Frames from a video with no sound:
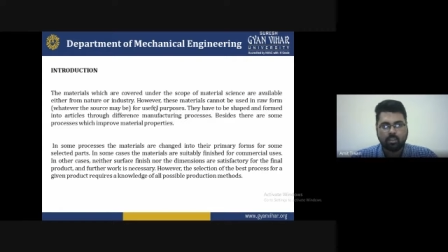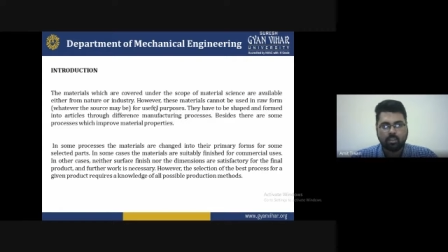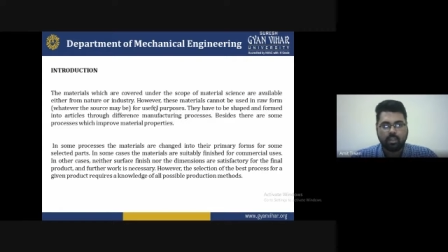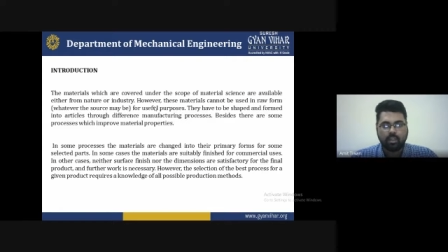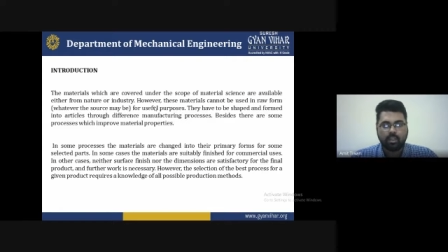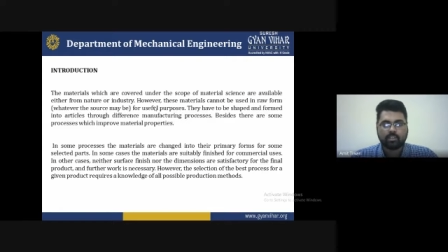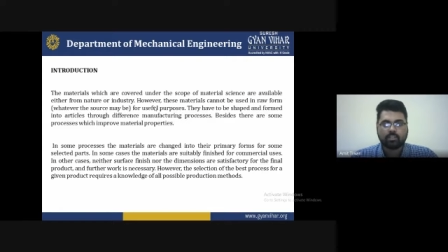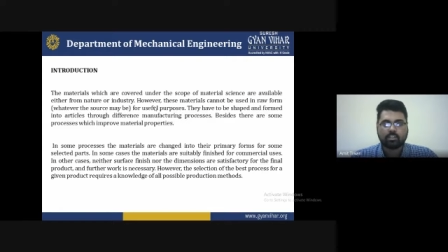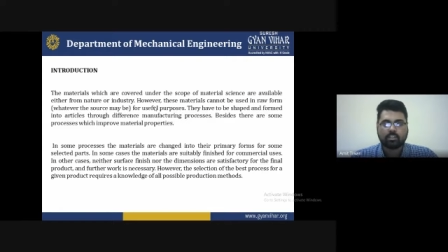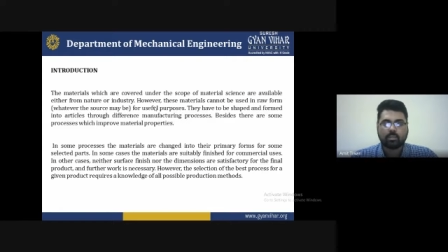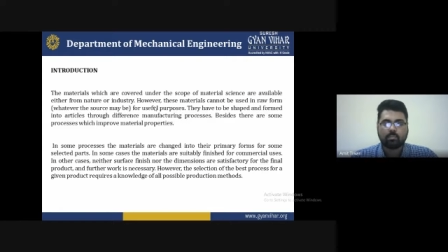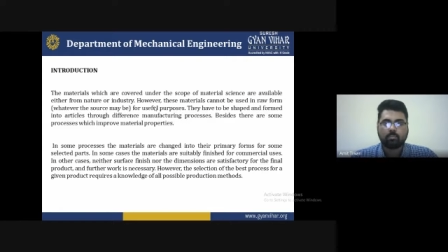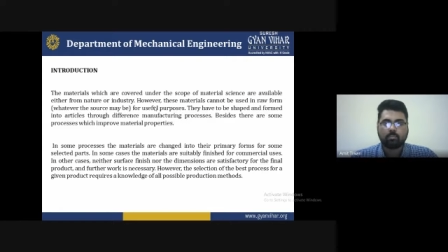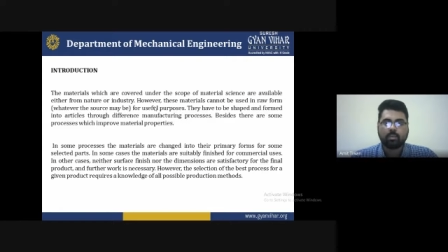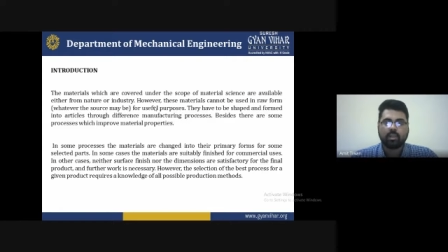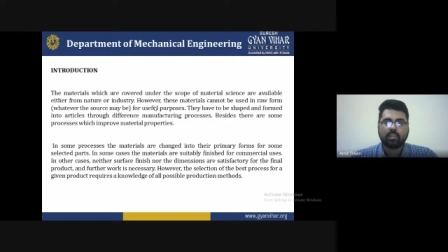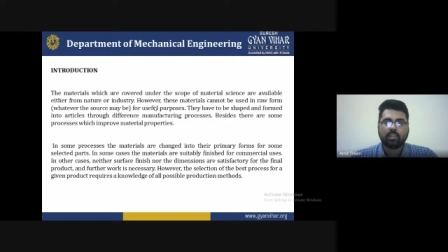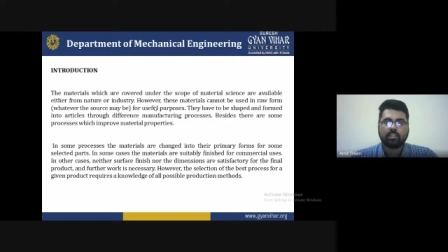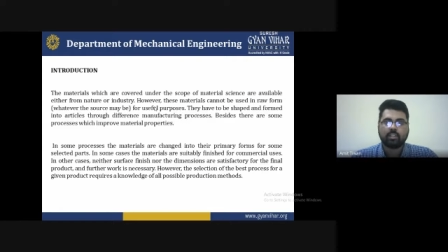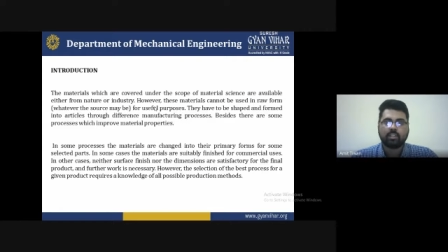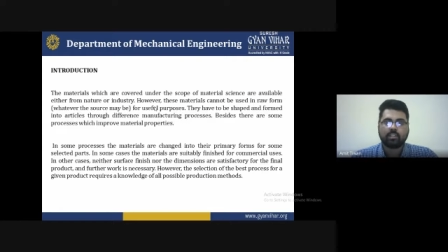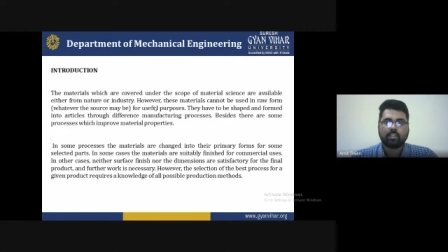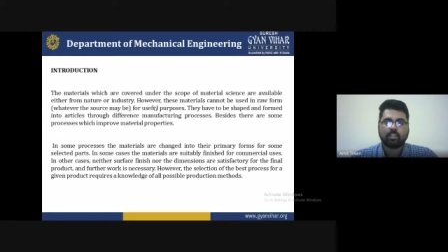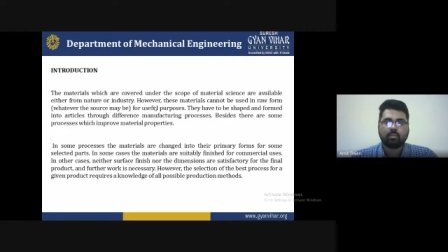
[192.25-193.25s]
In some
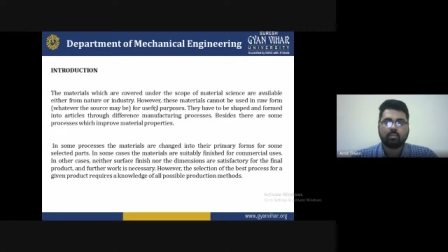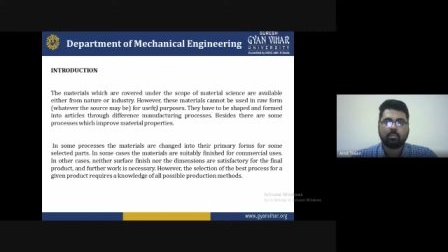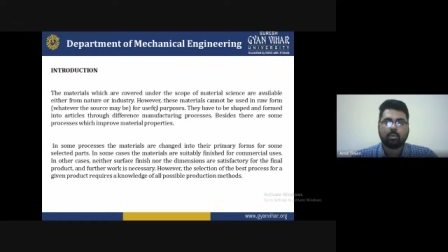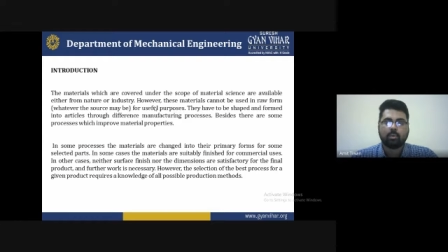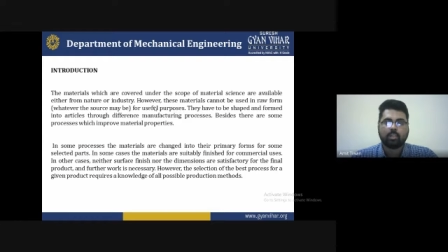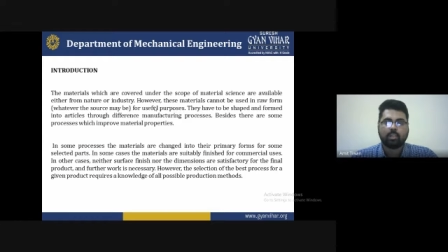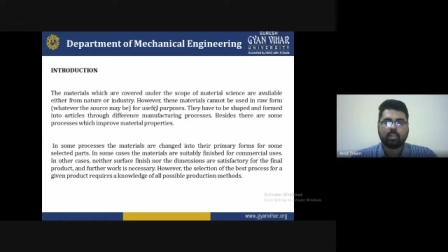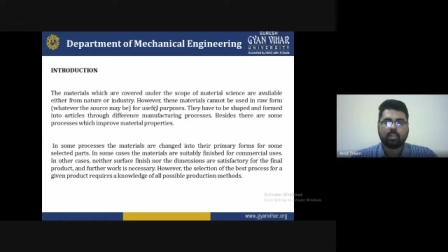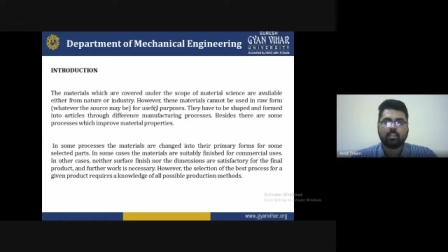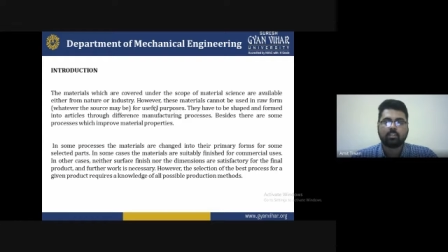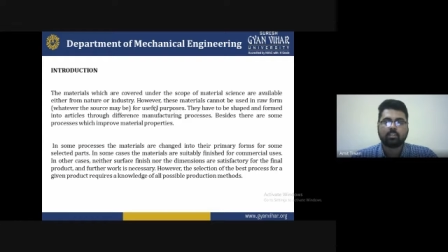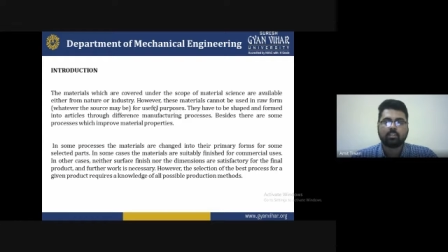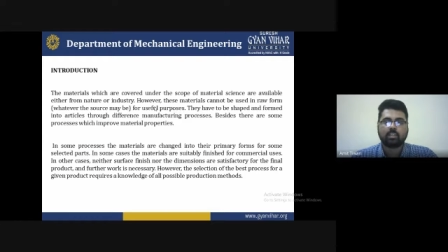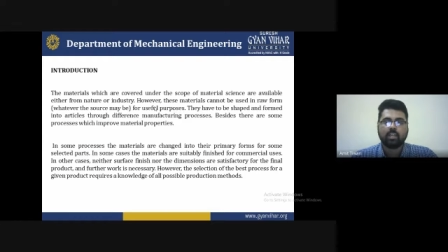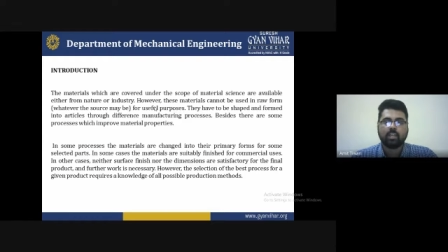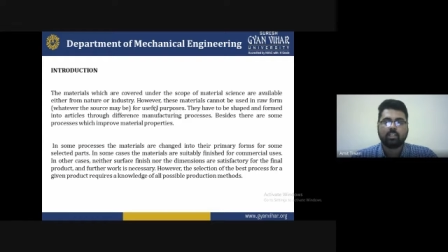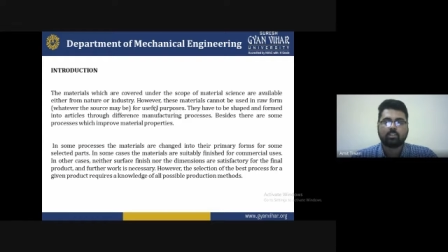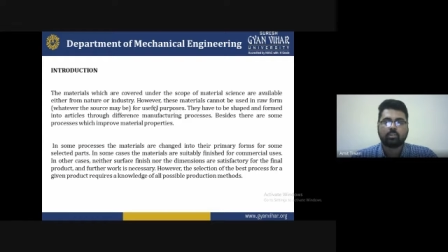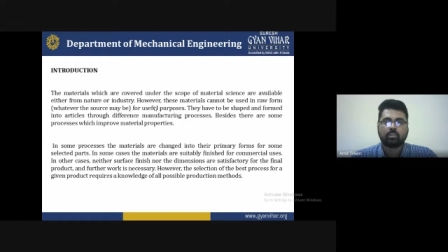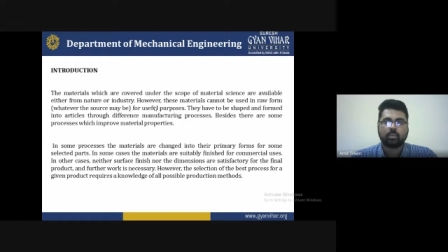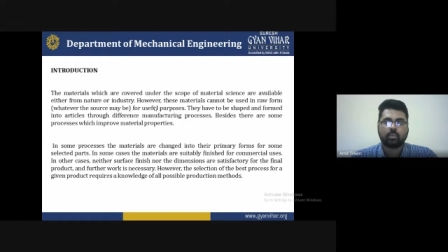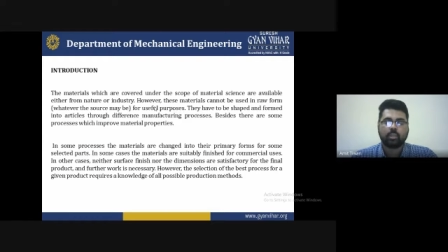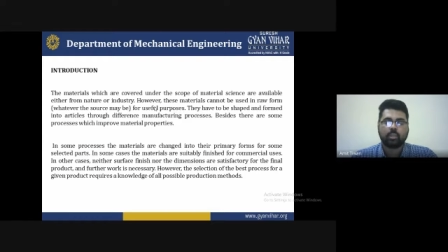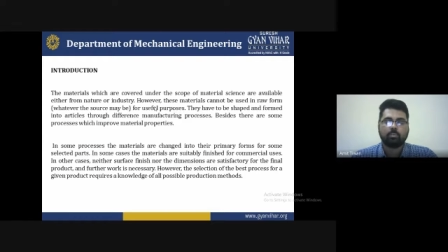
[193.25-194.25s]
cases, the materials are
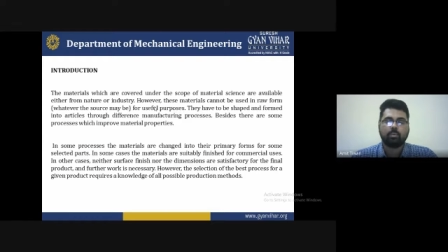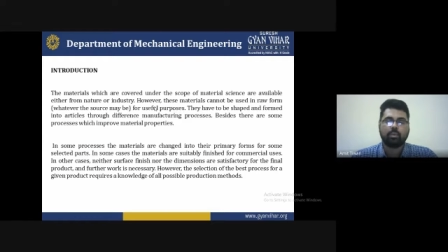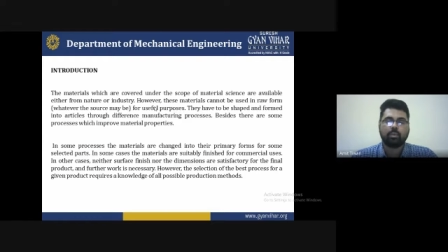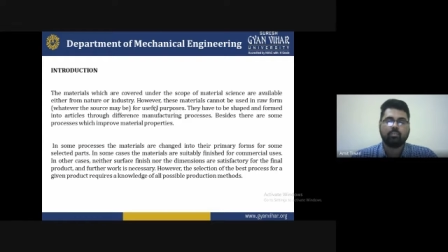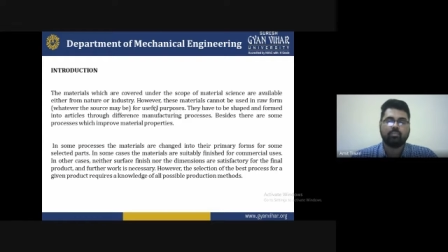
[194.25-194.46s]
suitably